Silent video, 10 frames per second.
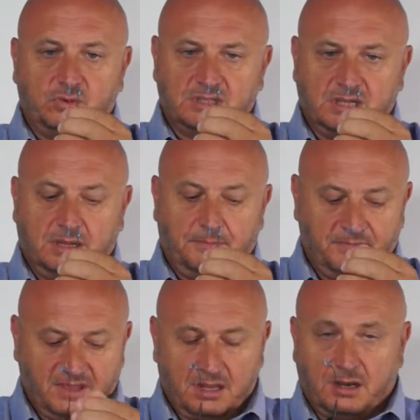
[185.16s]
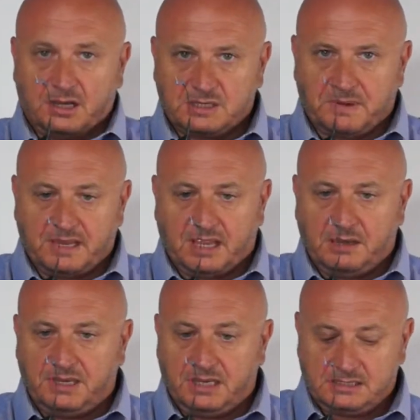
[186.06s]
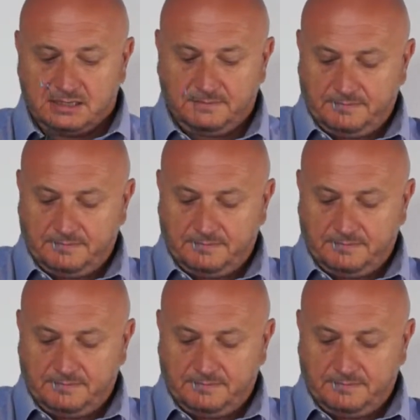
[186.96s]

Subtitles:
joystick, and I'll explain that in a minute.